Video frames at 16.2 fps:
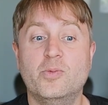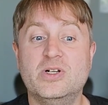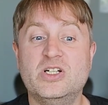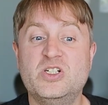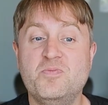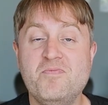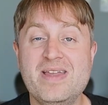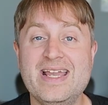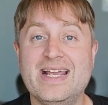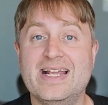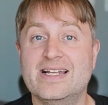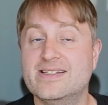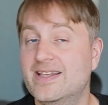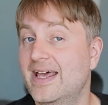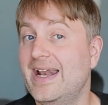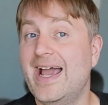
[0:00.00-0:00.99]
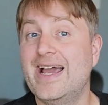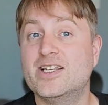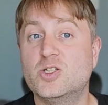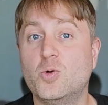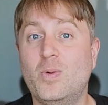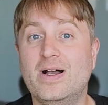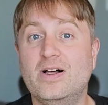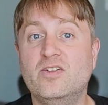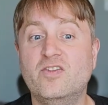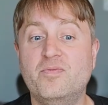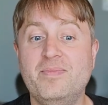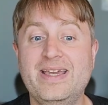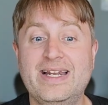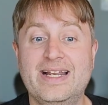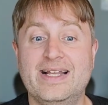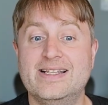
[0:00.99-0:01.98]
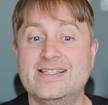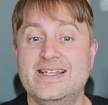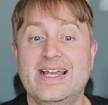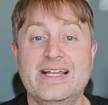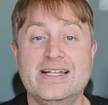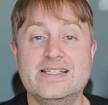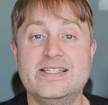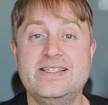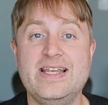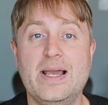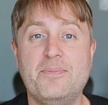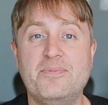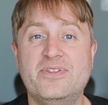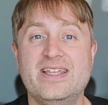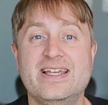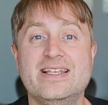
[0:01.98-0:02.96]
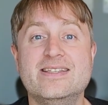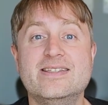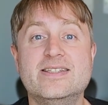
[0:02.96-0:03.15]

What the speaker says: which means that at 12 minutes, its depth is